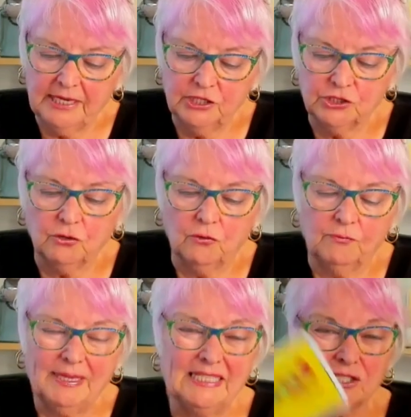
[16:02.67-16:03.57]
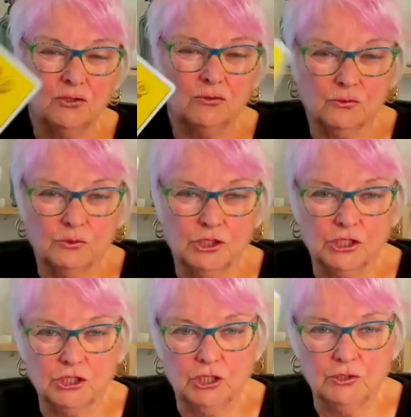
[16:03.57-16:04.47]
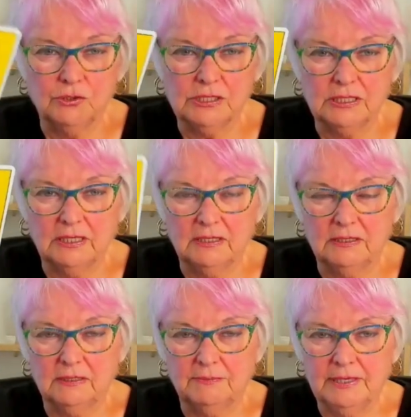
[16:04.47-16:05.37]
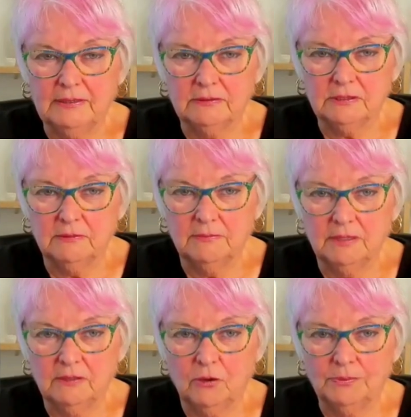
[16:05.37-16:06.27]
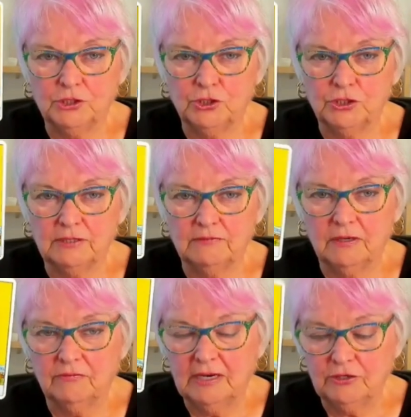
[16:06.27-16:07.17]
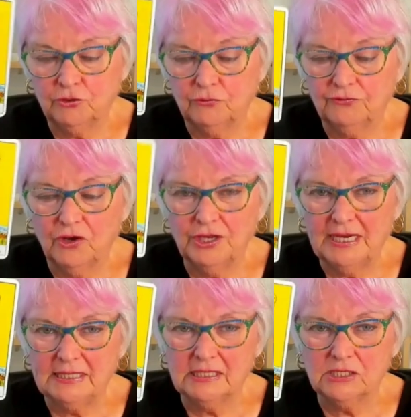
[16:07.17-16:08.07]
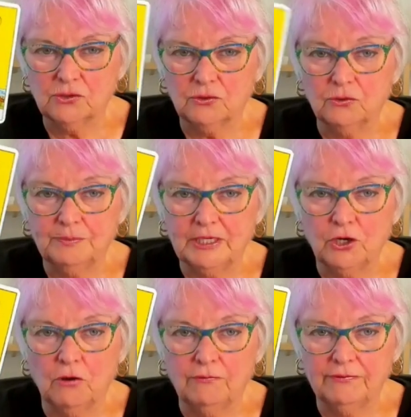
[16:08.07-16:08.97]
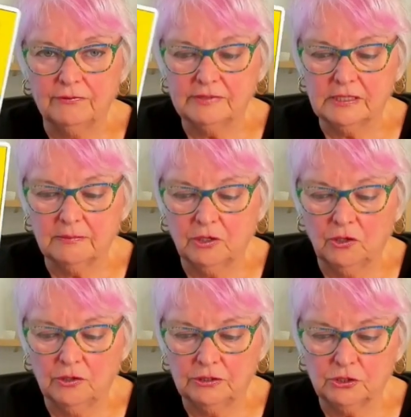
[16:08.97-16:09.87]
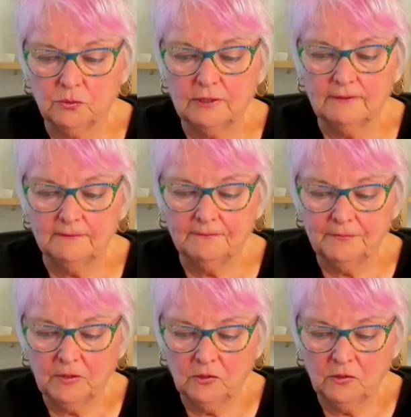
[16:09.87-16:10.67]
page of Pentacles, which is news and about opportunity around your finances, or it could be an offer of some kind as well.